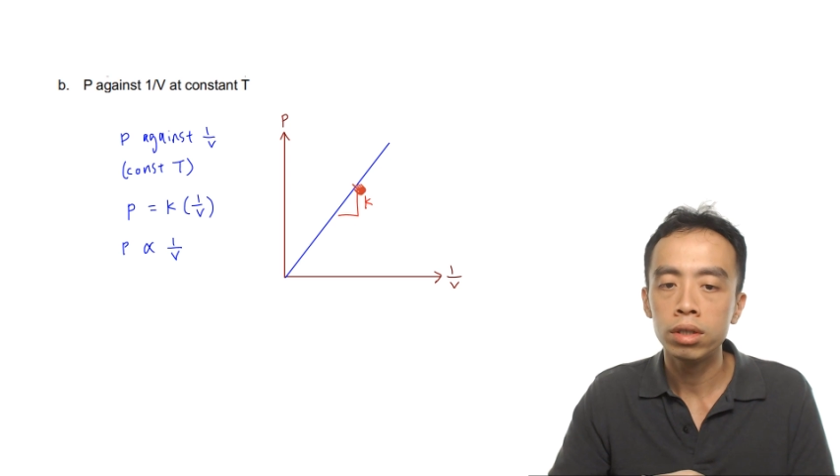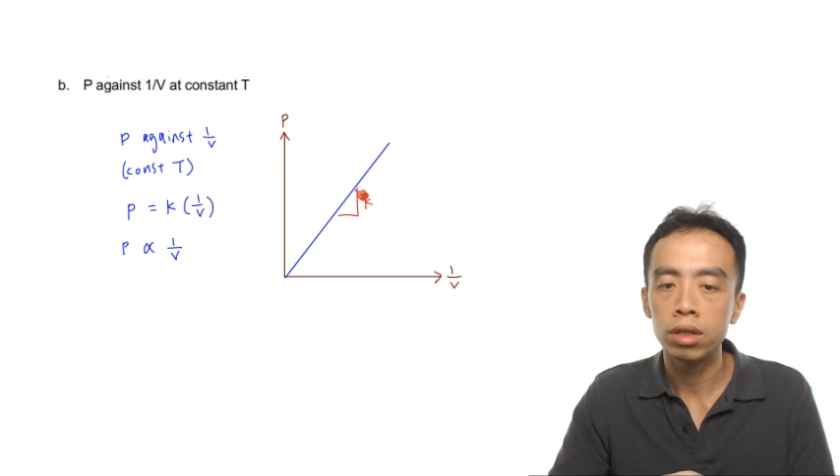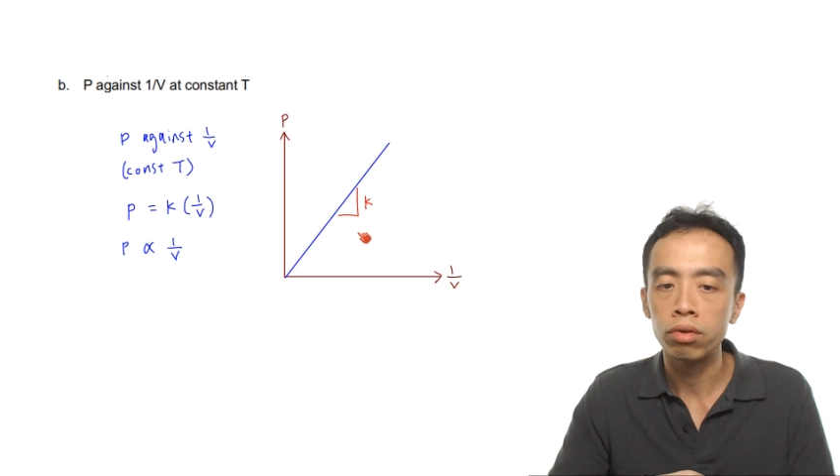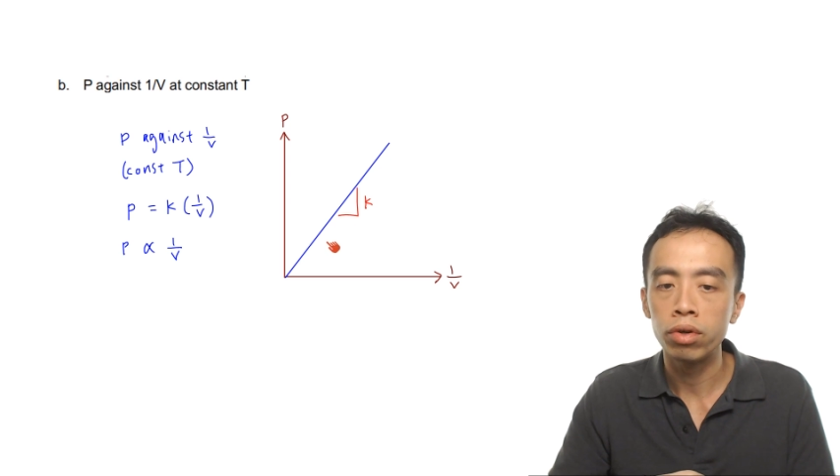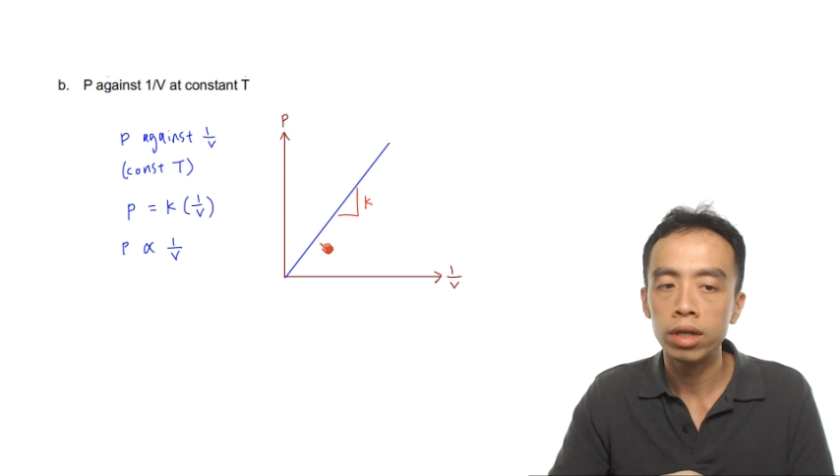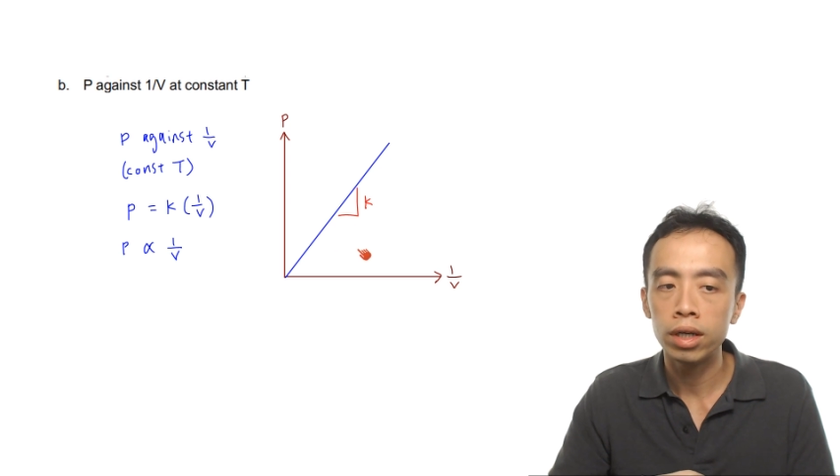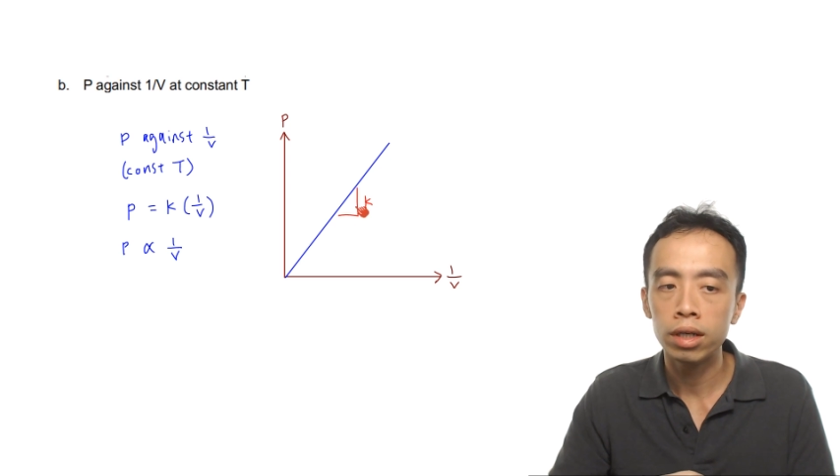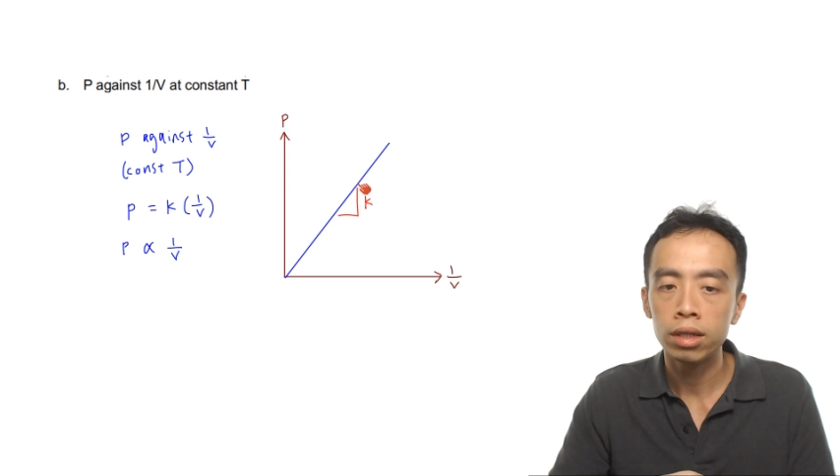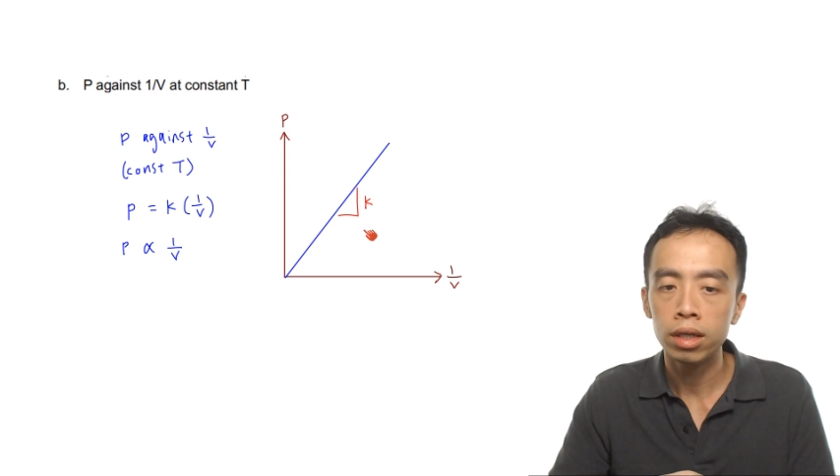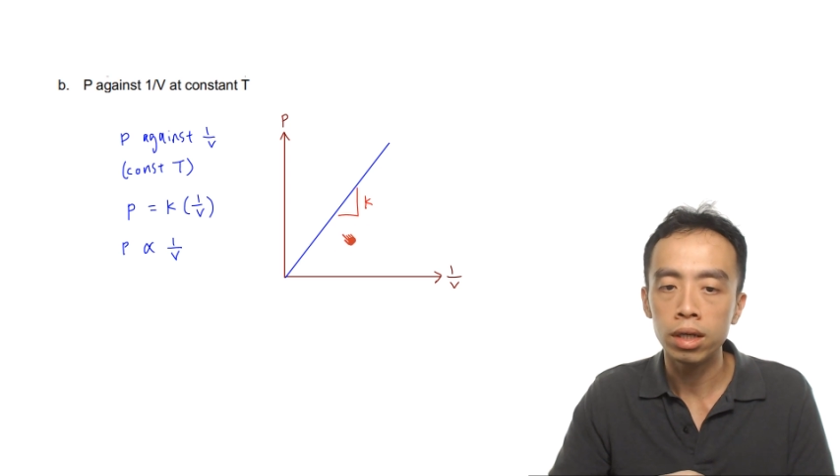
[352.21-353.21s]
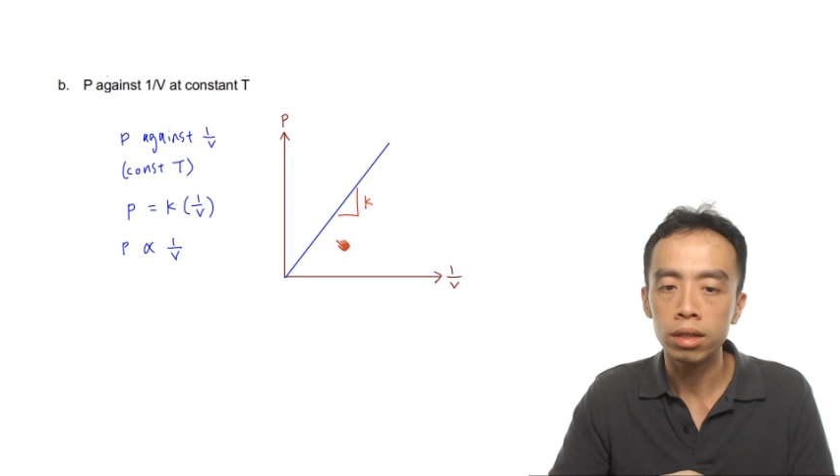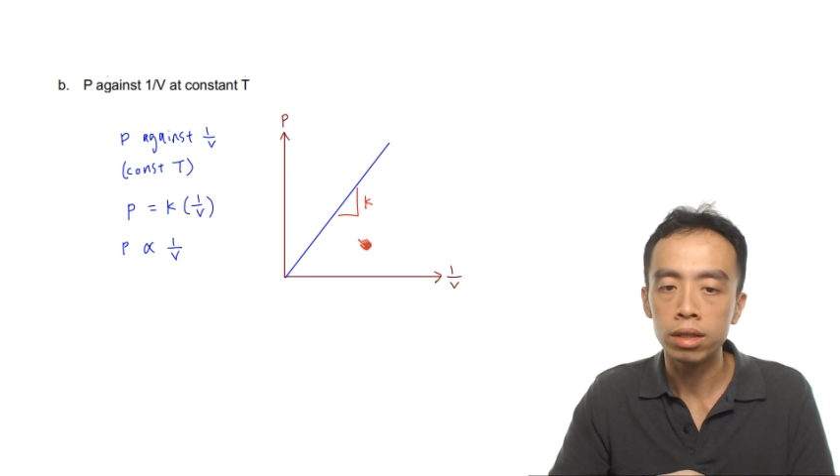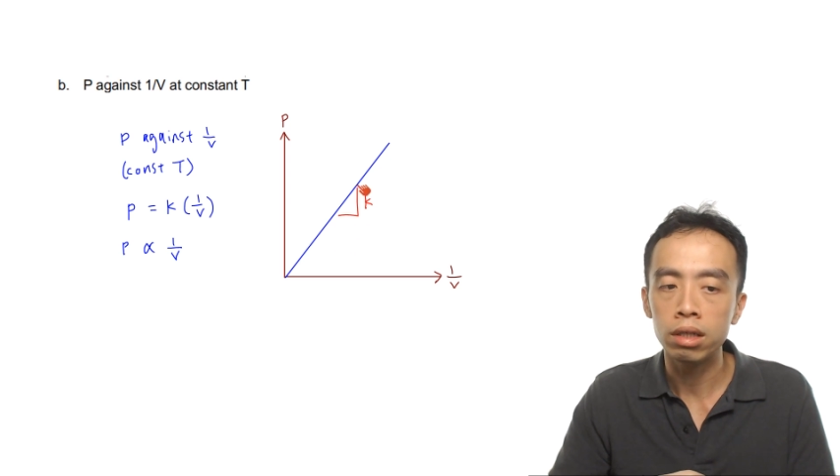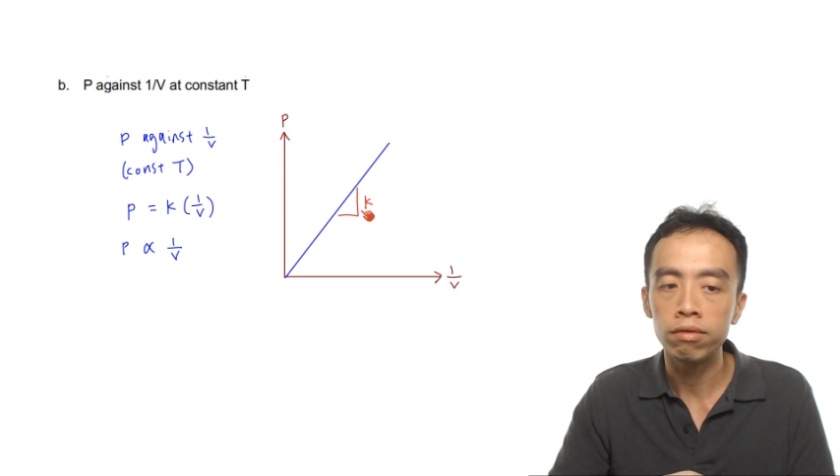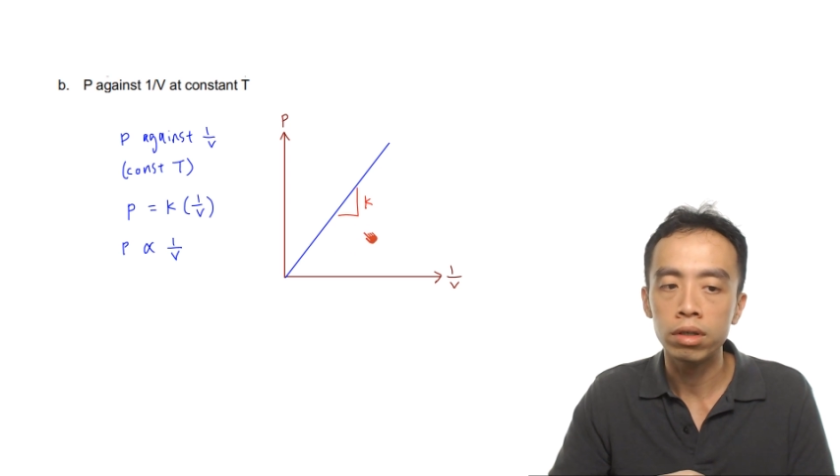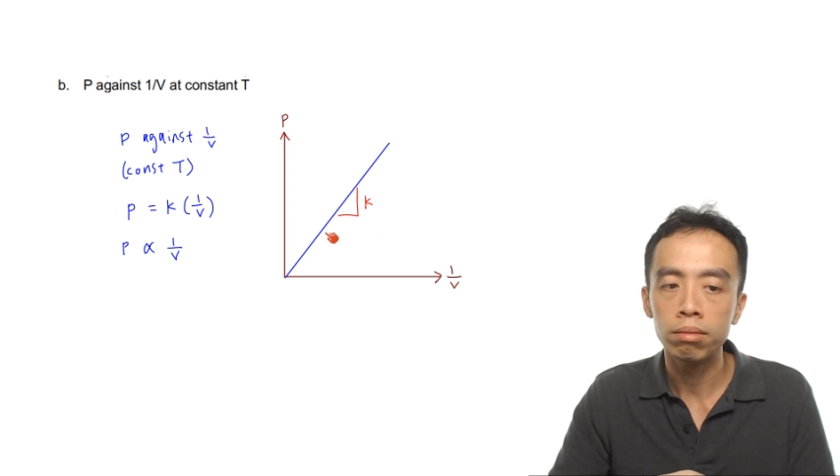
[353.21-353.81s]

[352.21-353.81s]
the gradient is given